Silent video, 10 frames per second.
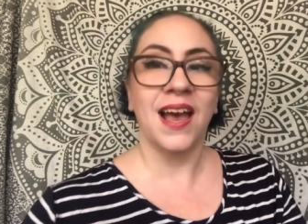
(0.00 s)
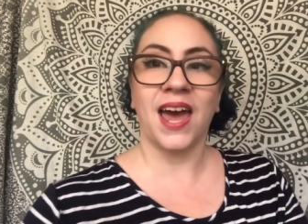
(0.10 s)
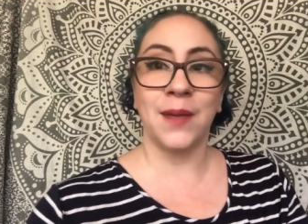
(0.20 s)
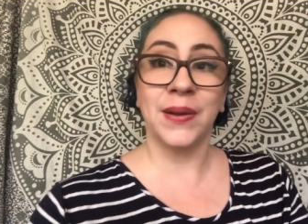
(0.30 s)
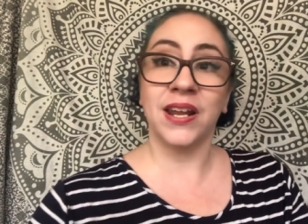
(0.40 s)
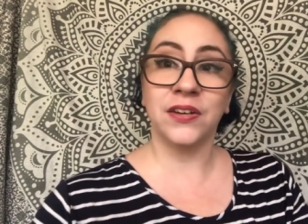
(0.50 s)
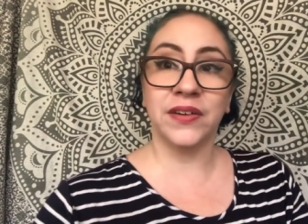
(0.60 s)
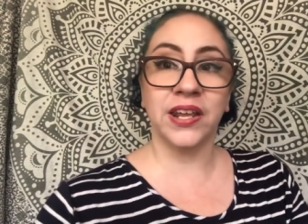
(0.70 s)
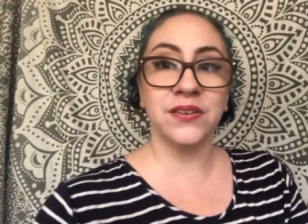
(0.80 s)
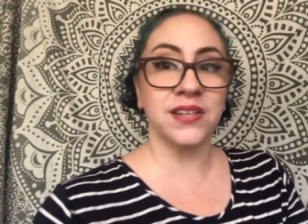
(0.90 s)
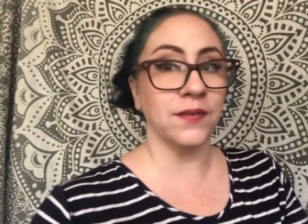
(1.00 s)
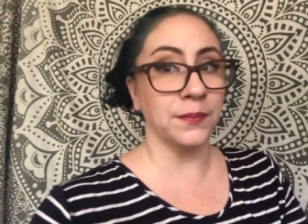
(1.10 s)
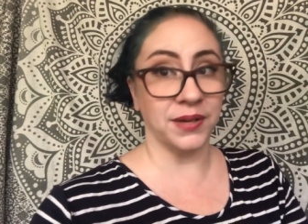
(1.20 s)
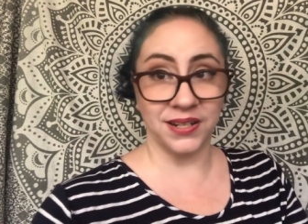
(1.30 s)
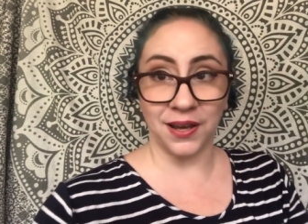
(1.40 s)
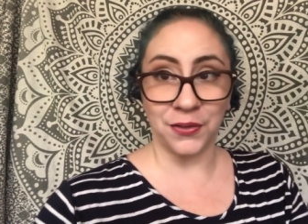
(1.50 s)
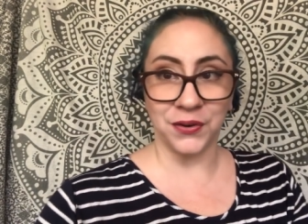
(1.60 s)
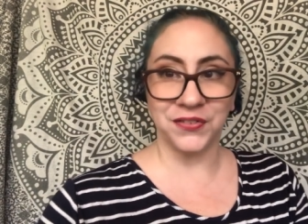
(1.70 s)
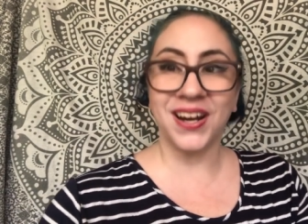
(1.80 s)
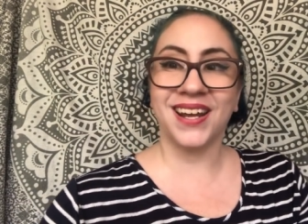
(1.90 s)
And I put it in a videos every Monday
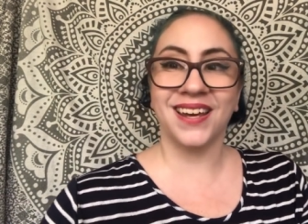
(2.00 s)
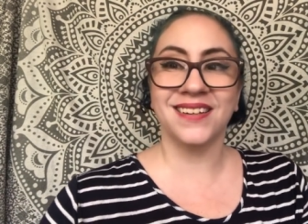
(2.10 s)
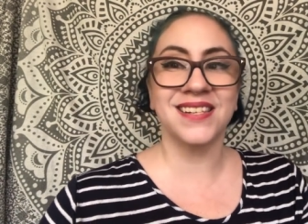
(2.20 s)
through Friday